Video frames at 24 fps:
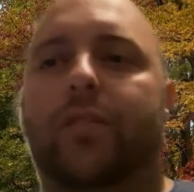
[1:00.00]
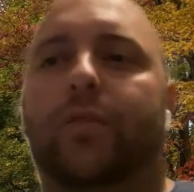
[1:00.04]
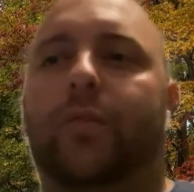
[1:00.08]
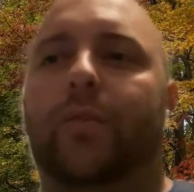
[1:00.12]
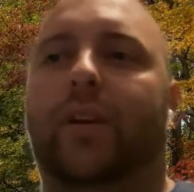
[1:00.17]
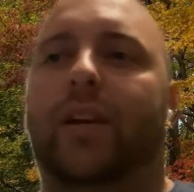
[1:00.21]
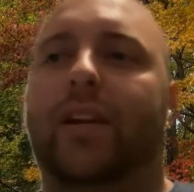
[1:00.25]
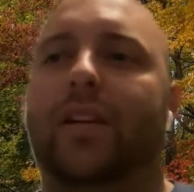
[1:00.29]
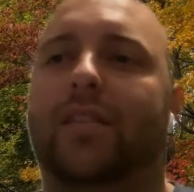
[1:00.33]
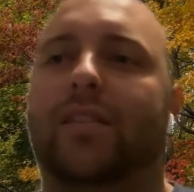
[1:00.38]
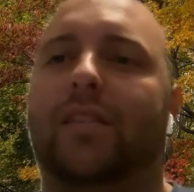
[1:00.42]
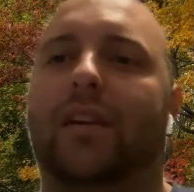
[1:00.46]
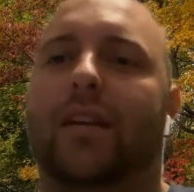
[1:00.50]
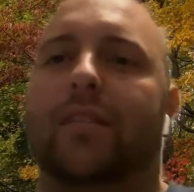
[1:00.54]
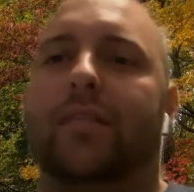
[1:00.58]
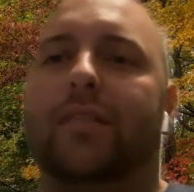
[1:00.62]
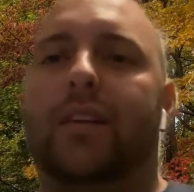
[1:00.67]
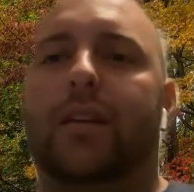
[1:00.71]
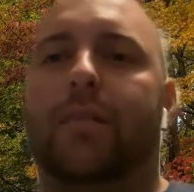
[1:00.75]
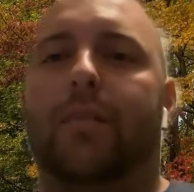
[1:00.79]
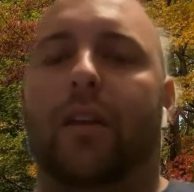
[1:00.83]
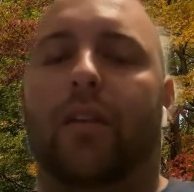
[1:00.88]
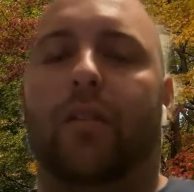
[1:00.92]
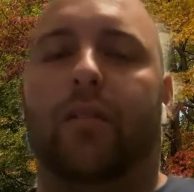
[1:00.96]
to against that
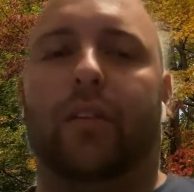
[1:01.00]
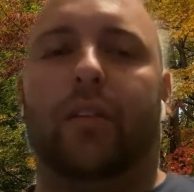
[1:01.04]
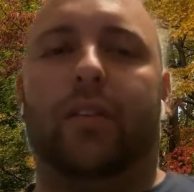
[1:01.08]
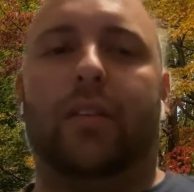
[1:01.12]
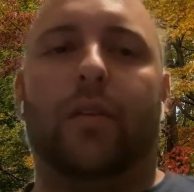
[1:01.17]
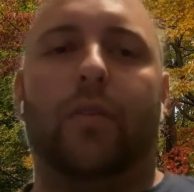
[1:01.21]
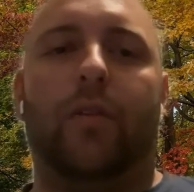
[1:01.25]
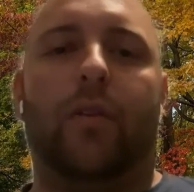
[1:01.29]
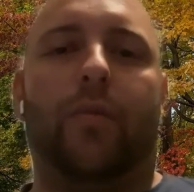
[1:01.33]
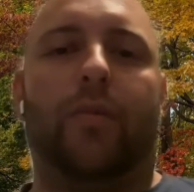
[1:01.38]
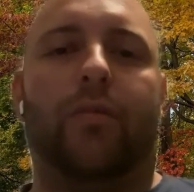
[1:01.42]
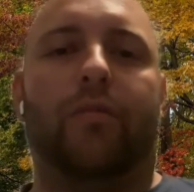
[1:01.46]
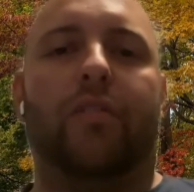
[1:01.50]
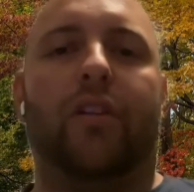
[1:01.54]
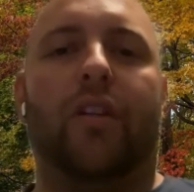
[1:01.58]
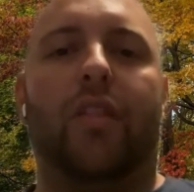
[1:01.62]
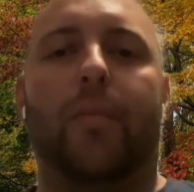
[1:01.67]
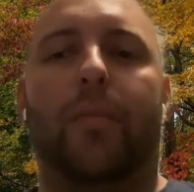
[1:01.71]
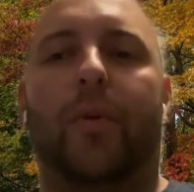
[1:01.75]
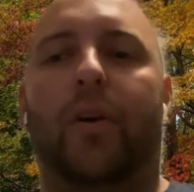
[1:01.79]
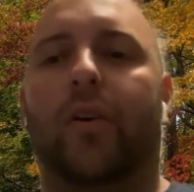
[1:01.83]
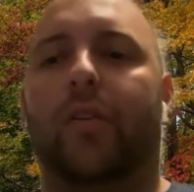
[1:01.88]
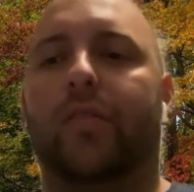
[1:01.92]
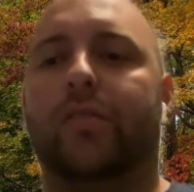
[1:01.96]
team. I don't think they were able to run
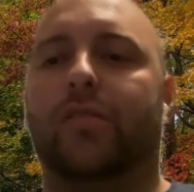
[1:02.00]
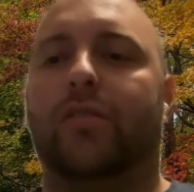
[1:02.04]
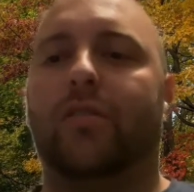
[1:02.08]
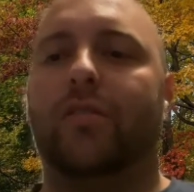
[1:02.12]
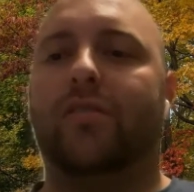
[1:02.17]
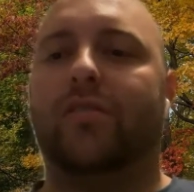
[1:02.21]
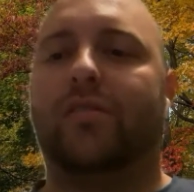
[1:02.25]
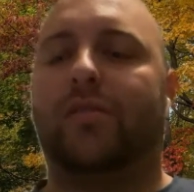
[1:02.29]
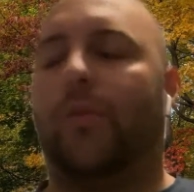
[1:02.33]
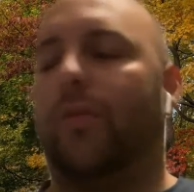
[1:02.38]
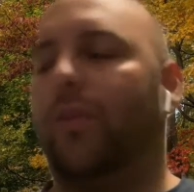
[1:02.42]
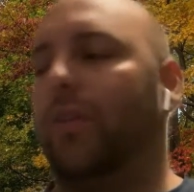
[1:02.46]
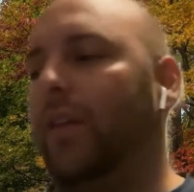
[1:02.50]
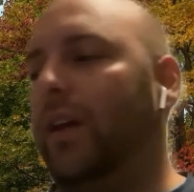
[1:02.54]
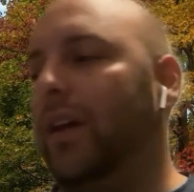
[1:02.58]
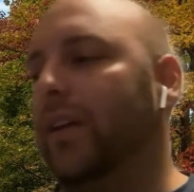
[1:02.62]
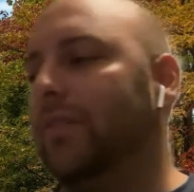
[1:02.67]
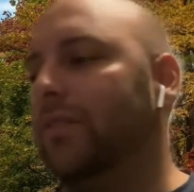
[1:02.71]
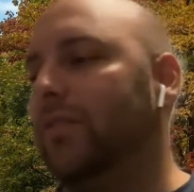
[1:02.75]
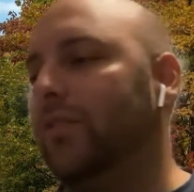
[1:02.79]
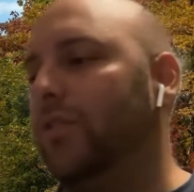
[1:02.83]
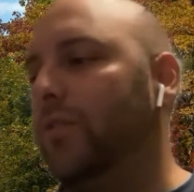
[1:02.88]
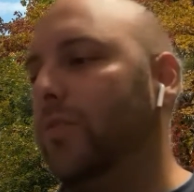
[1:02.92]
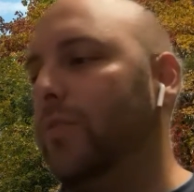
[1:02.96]
the ball as good as I would have
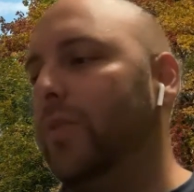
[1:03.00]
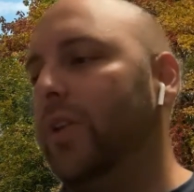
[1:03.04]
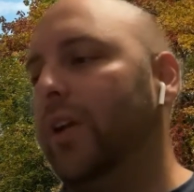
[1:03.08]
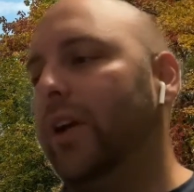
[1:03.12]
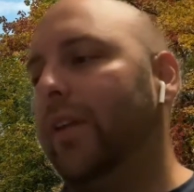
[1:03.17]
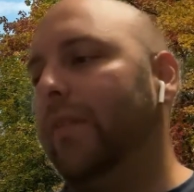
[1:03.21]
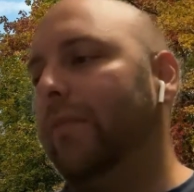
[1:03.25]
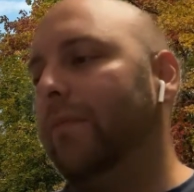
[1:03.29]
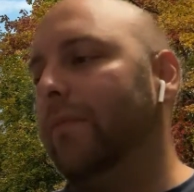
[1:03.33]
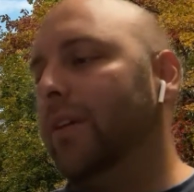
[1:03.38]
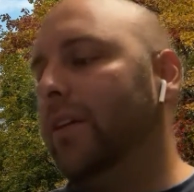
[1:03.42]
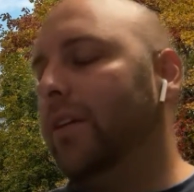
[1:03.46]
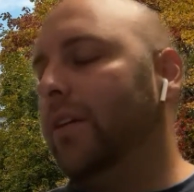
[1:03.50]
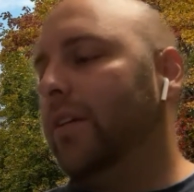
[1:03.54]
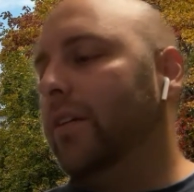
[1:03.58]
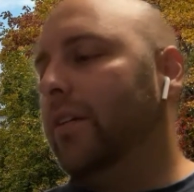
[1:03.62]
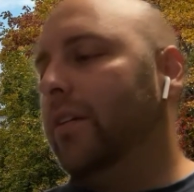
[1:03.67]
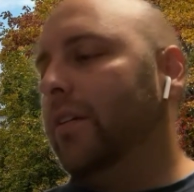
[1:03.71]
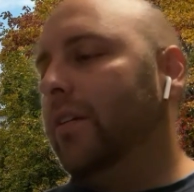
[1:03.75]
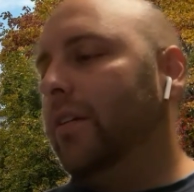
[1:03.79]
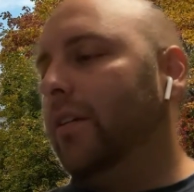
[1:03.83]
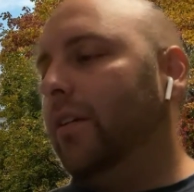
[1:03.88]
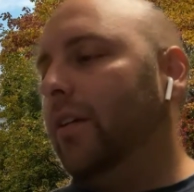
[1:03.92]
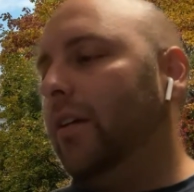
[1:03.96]
liked to, but
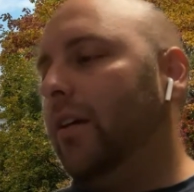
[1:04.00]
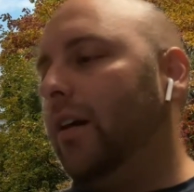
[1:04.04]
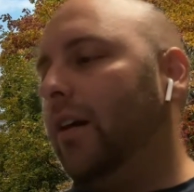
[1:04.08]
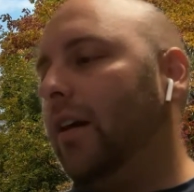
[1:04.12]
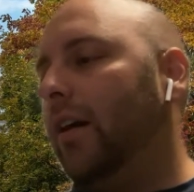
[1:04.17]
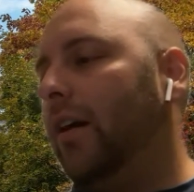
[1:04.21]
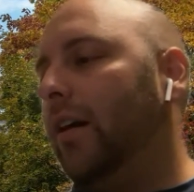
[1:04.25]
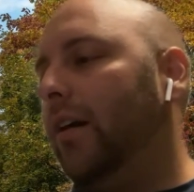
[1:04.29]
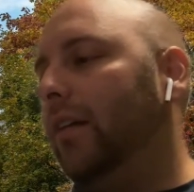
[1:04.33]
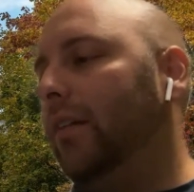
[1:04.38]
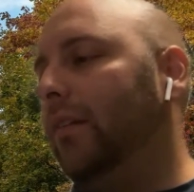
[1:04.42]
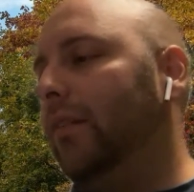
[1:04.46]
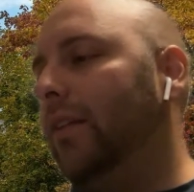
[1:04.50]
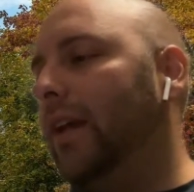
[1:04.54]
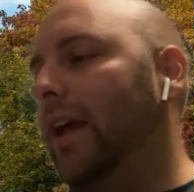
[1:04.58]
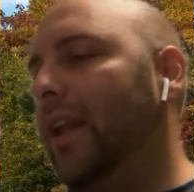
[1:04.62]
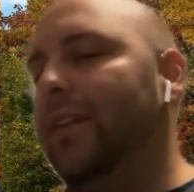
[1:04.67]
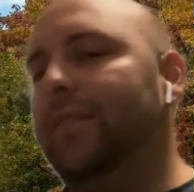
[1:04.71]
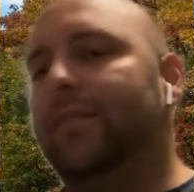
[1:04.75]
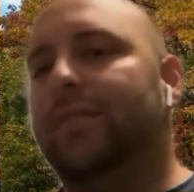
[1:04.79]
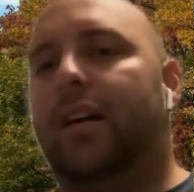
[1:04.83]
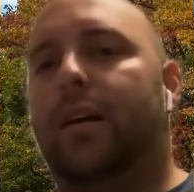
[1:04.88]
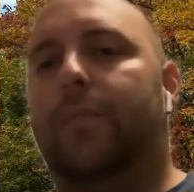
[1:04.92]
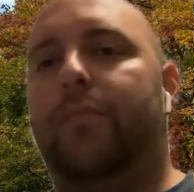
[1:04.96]

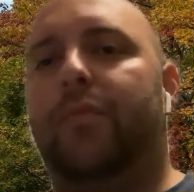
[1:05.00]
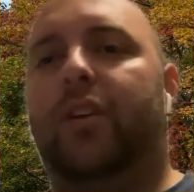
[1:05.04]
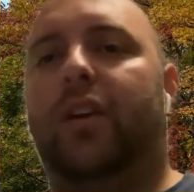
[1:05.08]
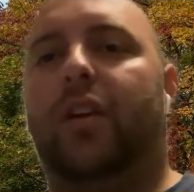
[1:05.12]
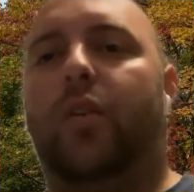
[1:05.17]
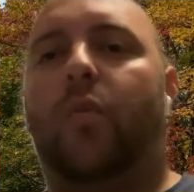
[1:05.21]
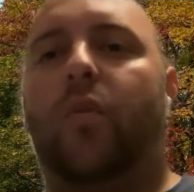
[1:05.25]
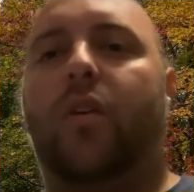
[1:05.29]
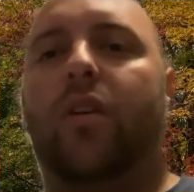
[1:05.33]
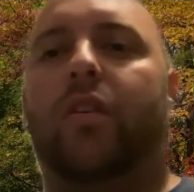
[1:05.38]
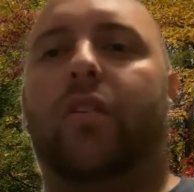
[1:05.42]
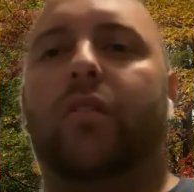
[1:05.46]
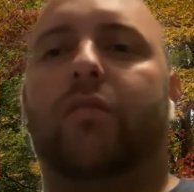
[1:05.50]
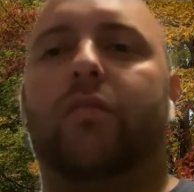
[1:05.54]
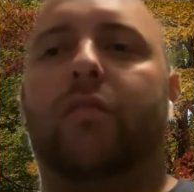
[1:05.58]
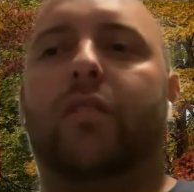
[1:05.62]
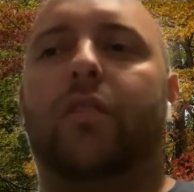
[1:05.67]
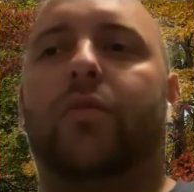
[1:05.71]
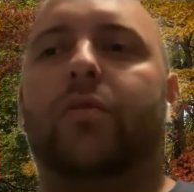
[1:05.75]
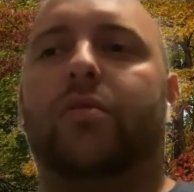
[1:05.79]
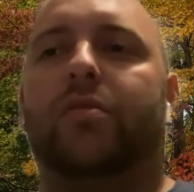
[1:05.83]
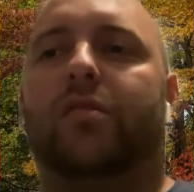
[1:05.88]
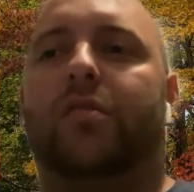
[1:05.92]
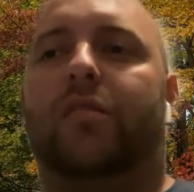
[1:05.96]
anytime you get a win on the
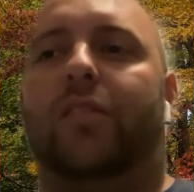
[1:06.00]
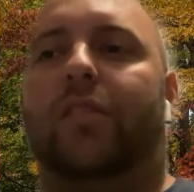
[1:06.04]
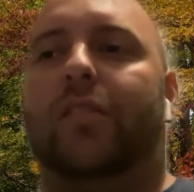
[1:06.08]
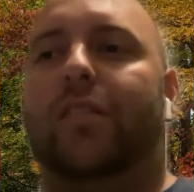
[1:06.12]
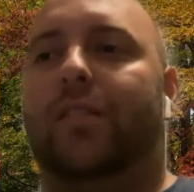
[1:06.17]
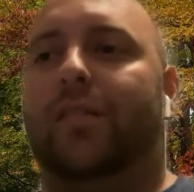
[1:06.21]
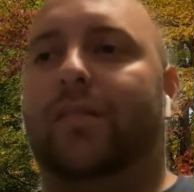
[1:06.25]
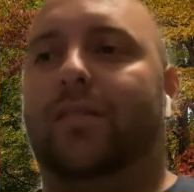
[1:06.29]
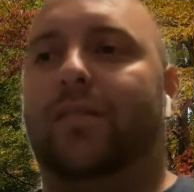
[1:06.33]
road is good.